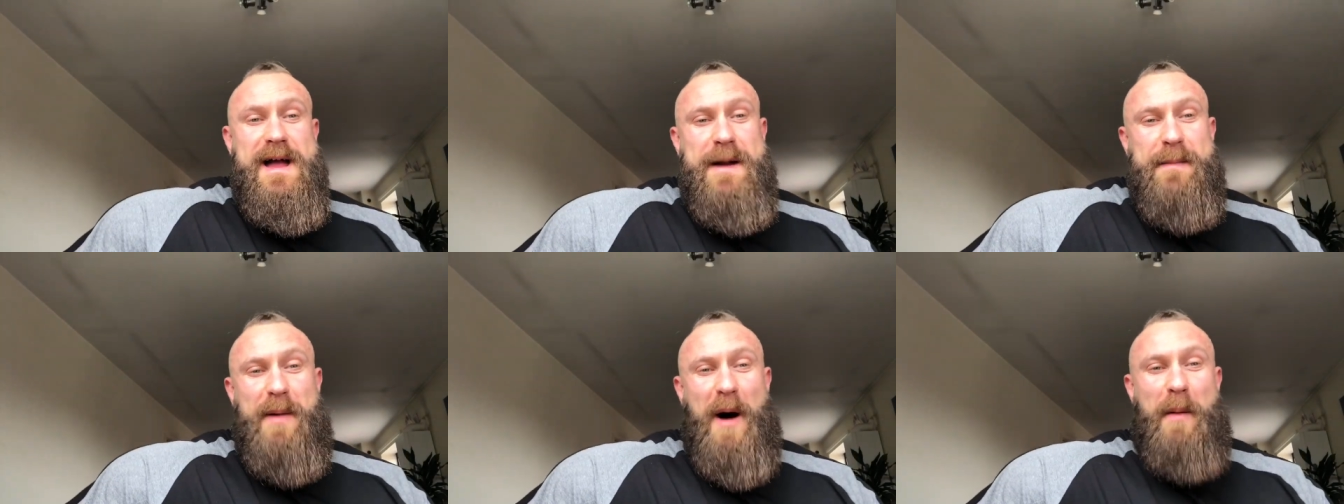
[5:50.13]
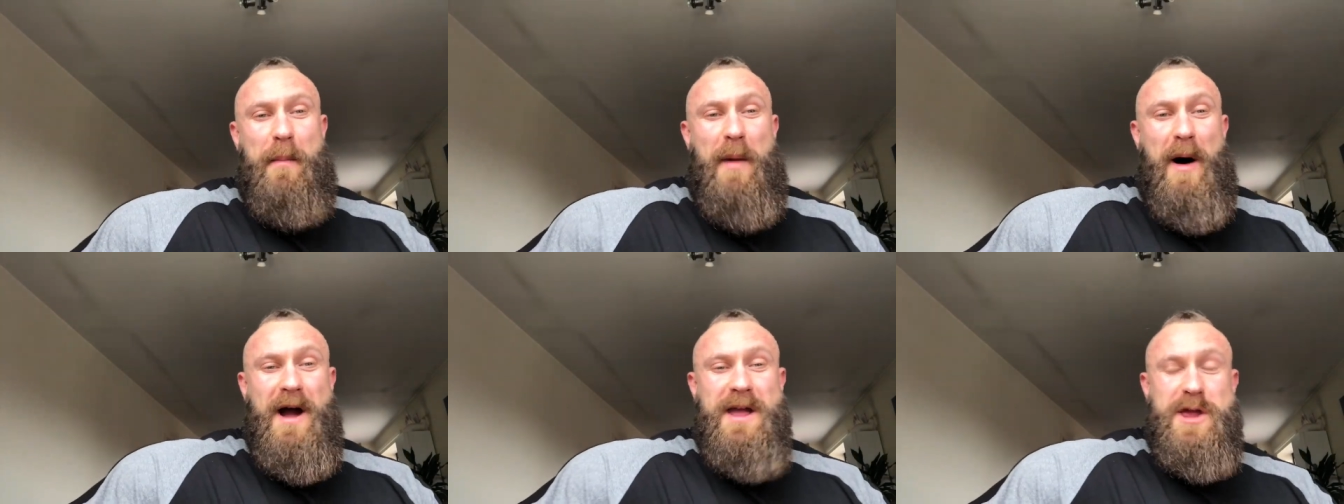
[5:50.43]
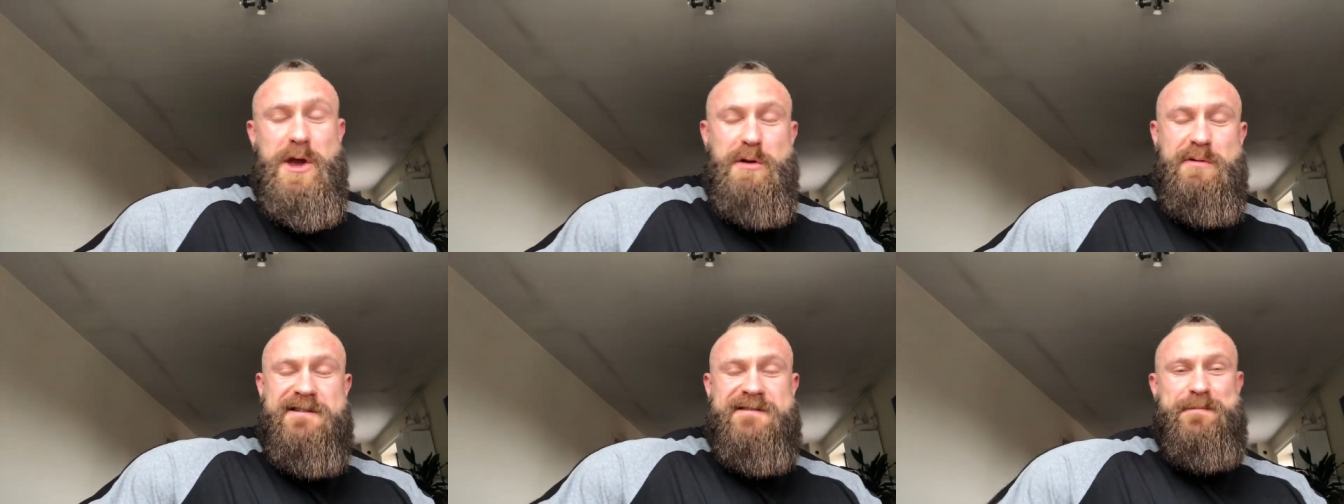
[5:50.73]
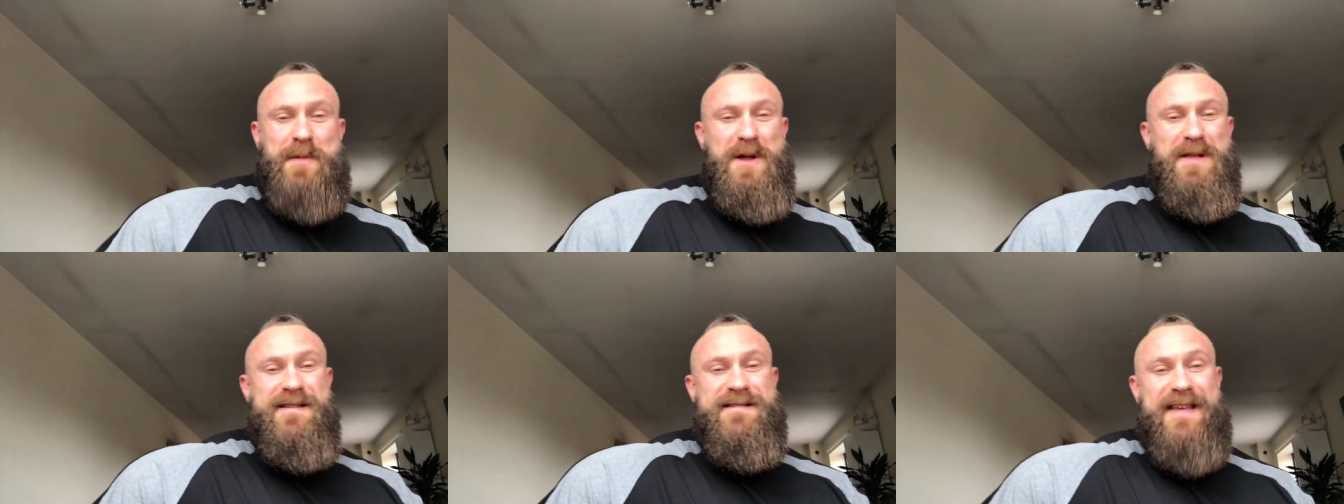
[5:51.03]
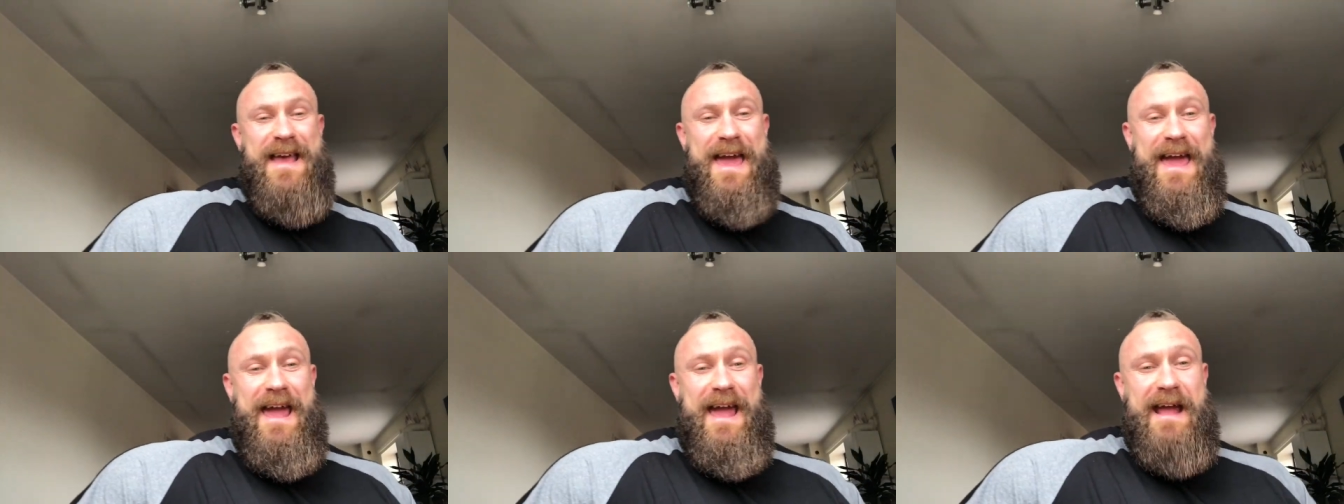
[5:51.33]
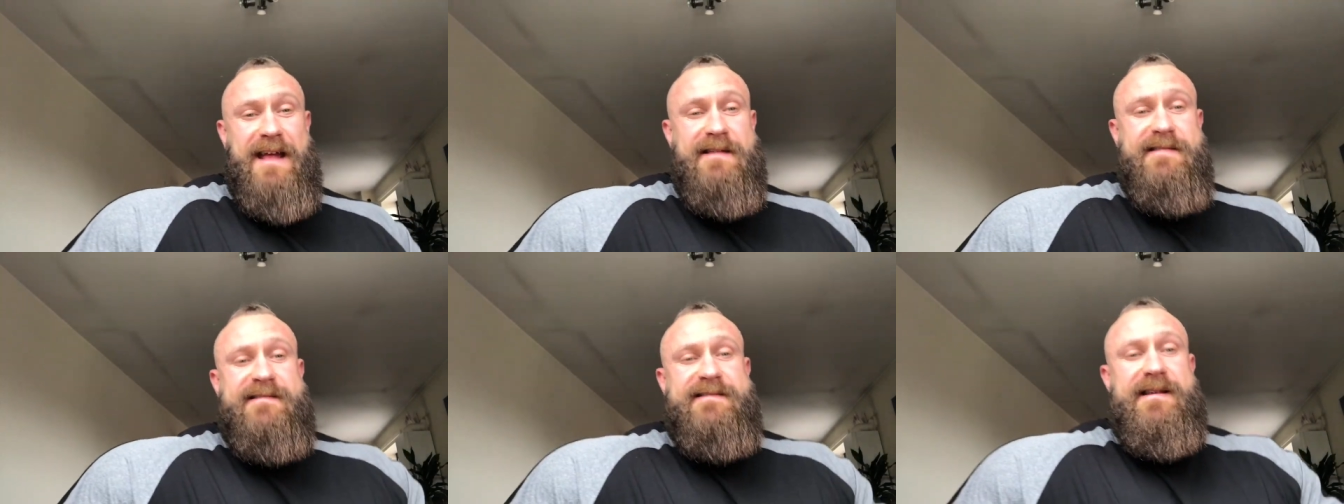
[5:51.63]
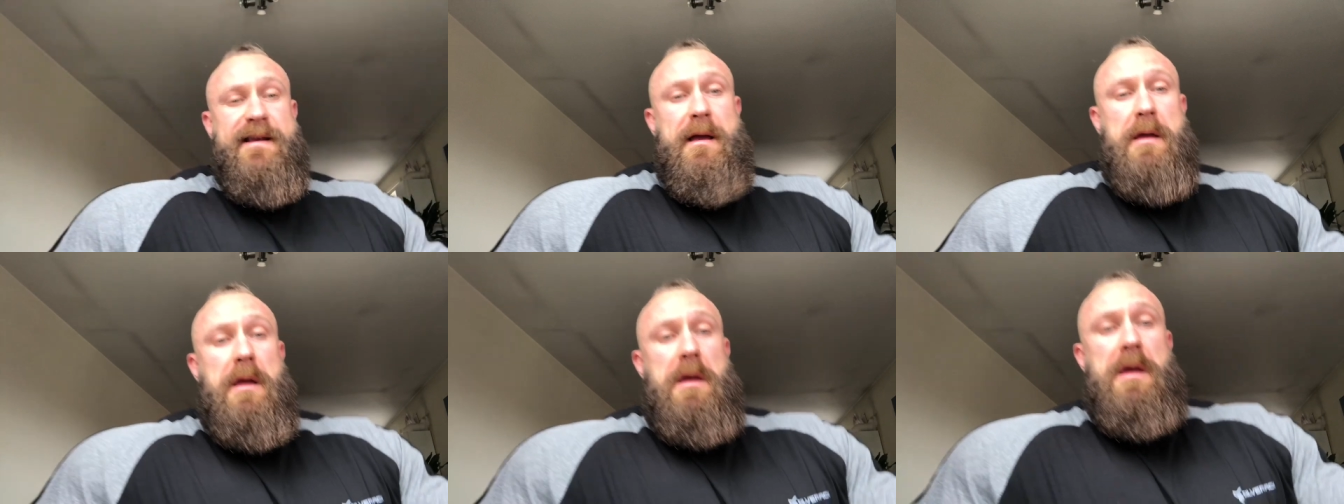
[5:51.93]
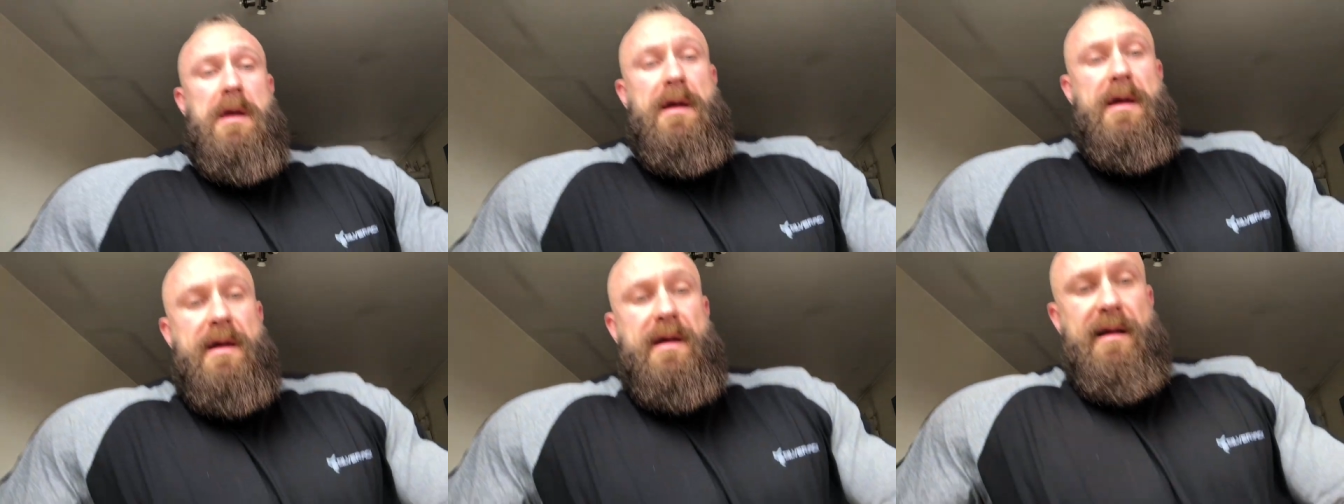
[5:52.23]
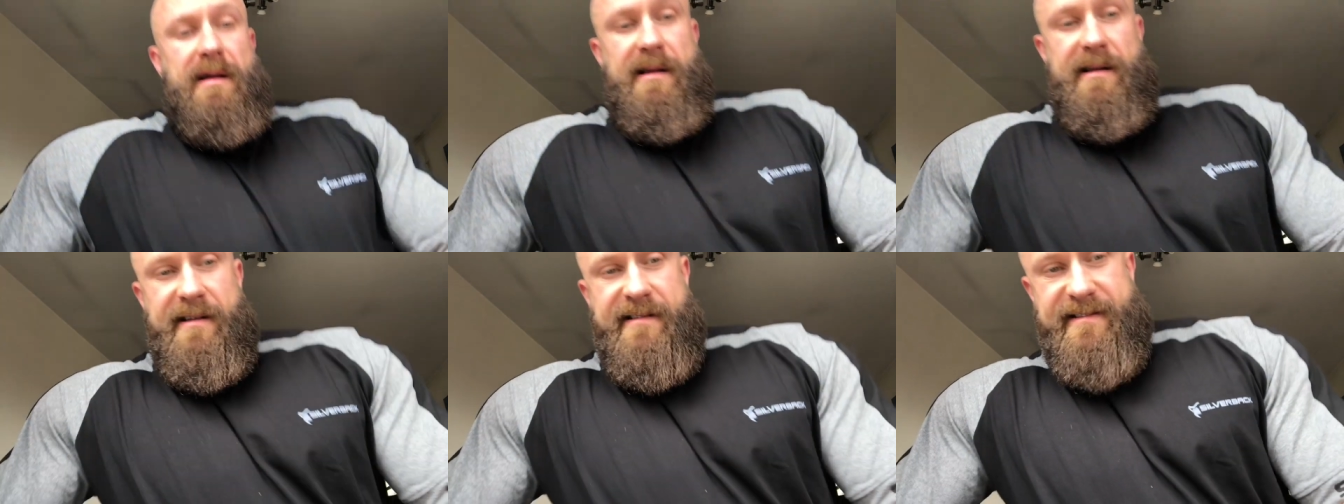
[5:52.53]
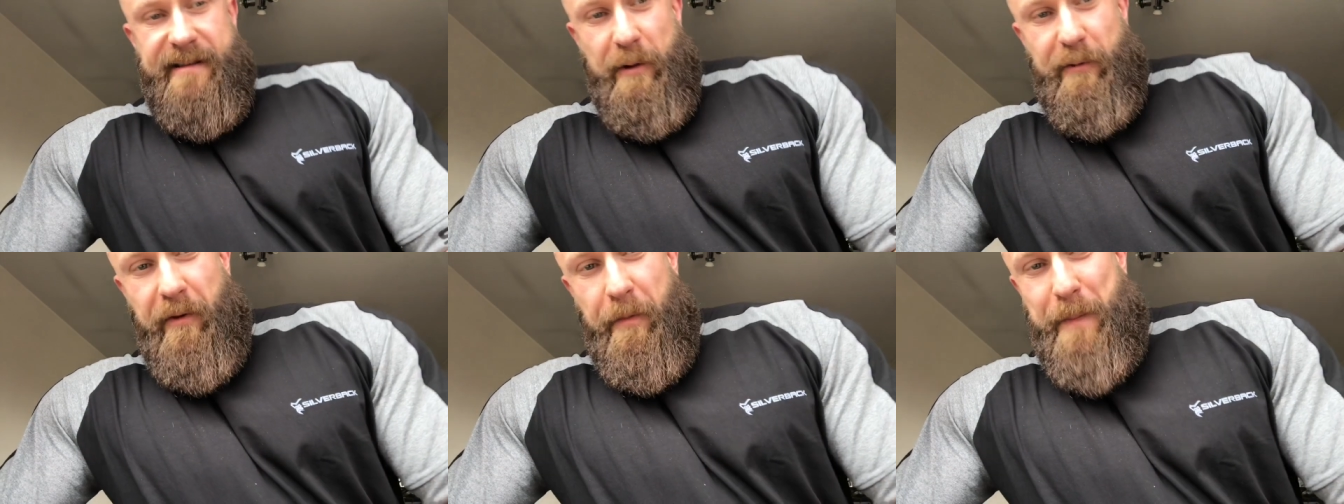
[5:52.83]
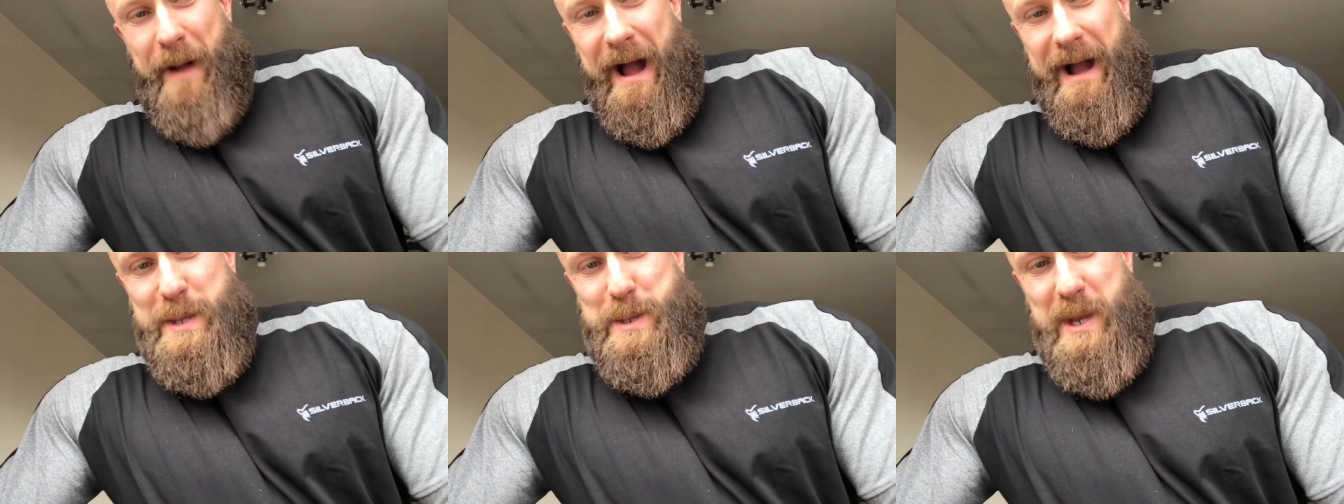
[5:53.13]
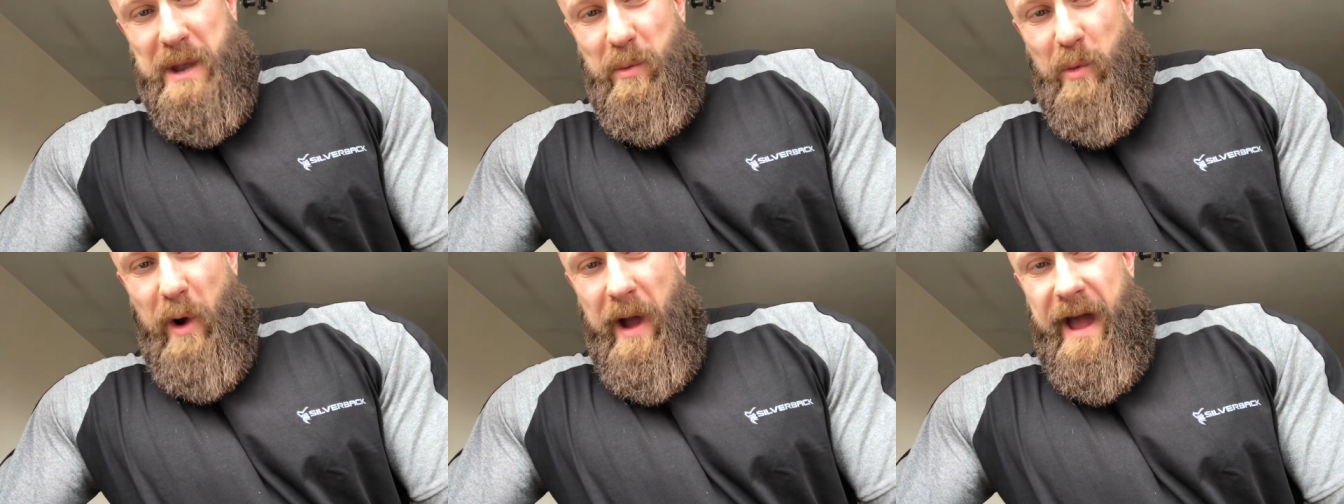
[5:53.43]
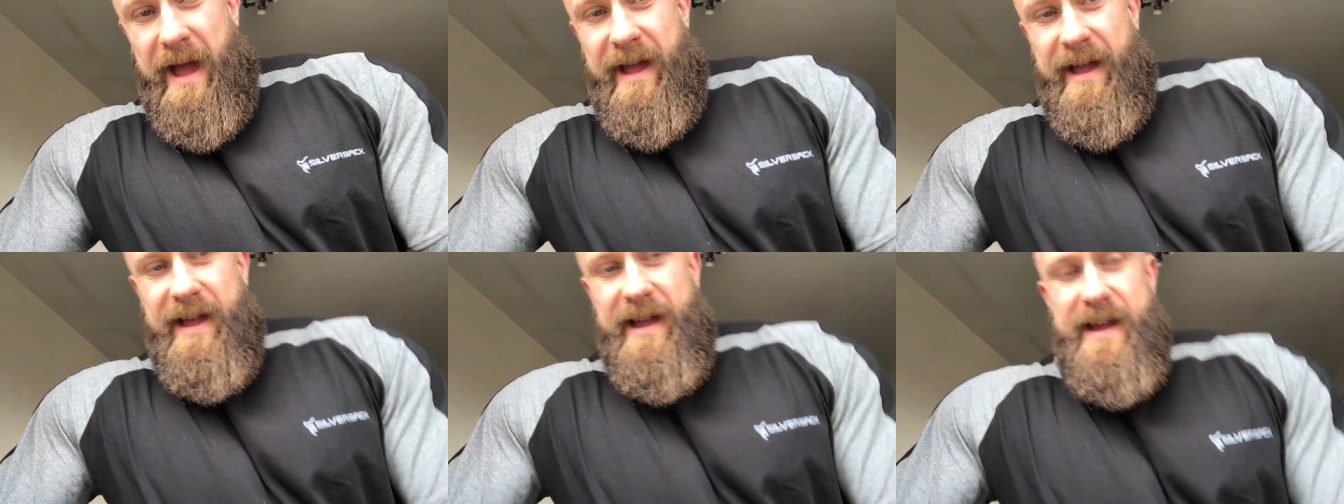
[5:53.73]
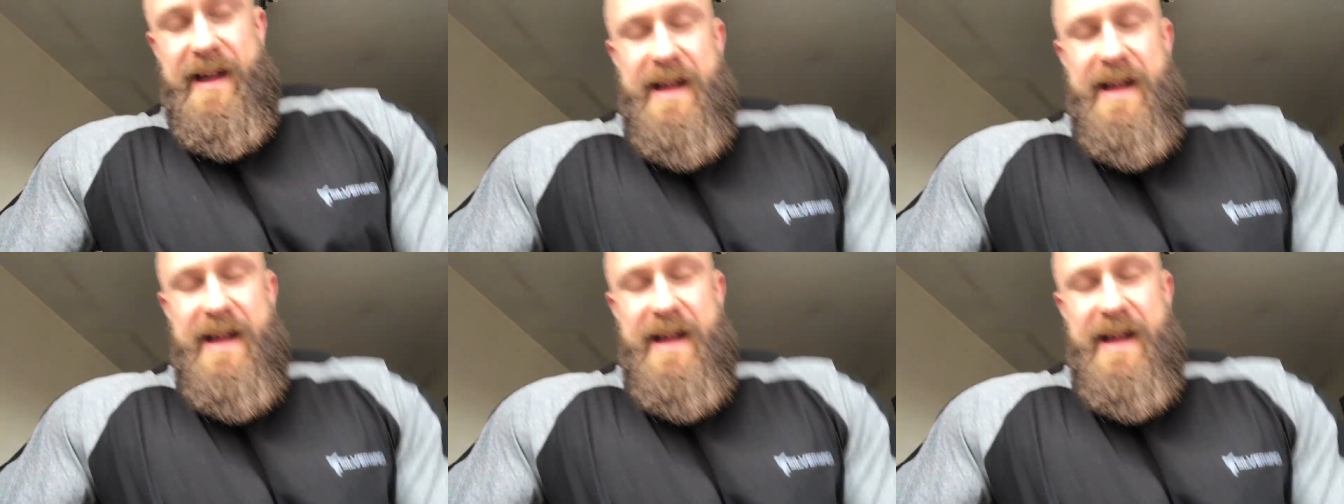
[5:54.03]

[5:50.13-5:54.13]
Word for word: but my new sponsor is Silverback Gymwear.